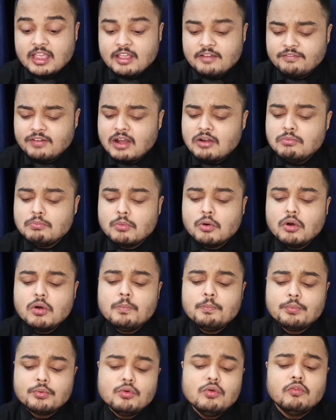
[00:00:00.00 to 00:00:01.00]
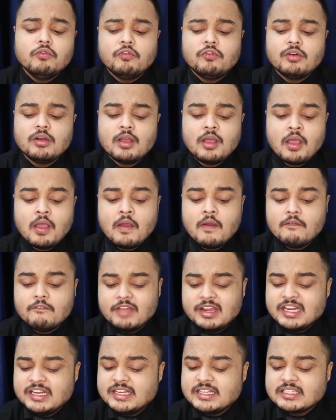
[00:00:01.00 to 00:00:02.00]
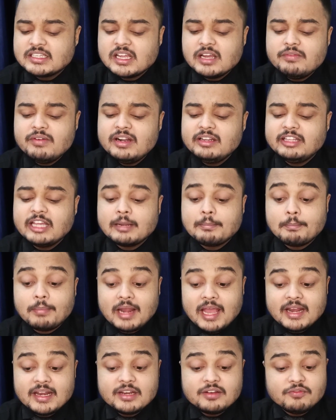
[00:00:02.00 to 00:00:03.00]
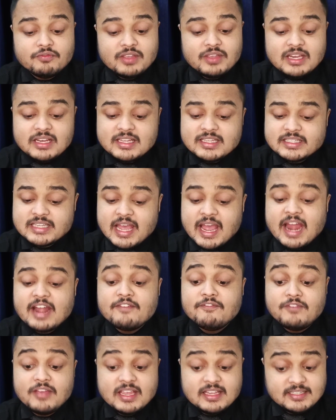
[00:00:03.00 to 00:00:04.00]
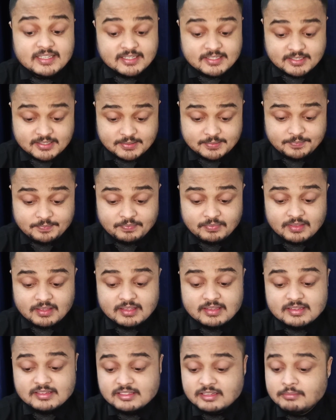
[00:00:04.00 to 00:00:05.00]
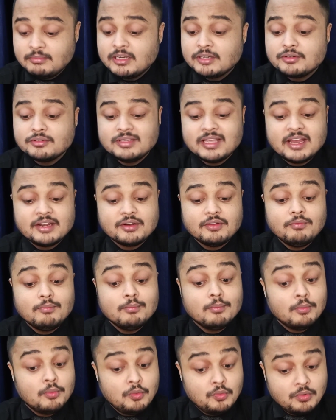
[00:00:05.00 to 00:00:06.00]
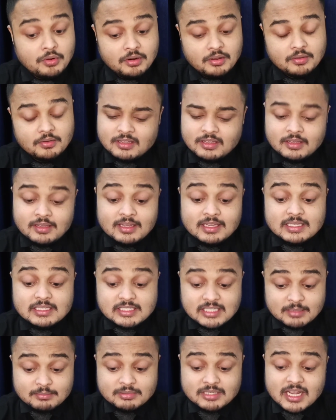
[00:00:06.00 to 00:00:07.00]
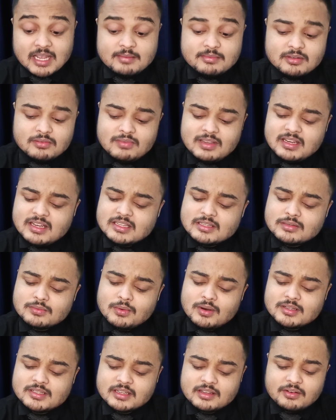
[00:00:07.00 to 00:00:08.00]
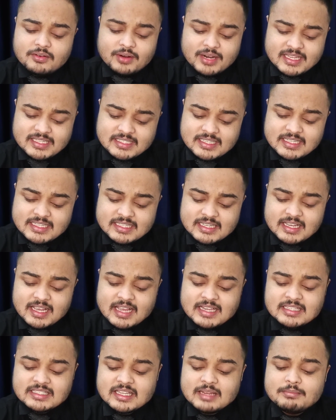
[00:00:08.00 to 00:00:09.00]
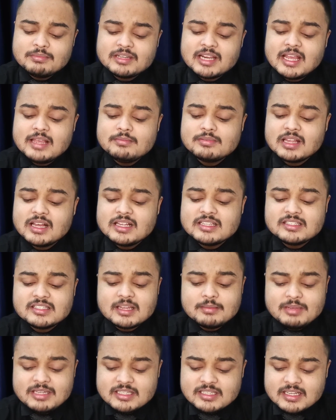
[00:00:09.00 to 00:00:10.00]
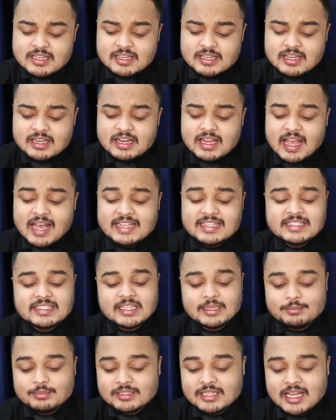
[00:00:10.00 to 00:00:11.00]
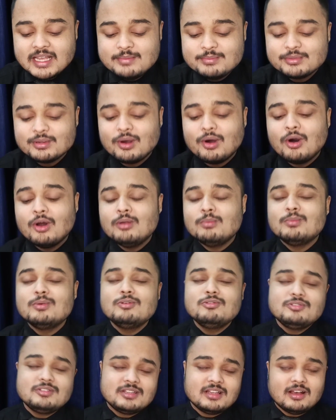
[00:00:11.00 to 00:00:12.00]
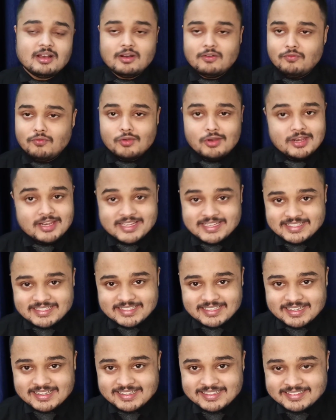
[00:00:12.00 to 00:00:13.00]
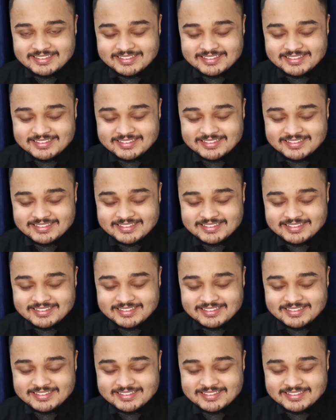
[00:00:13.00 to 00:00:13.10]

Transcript: He found more proof when he discovered that planet Venus had phases similar to that of moon. Sometimes Venus was a crescent, and sometimes a semicircle, and sometimes almost a full disk.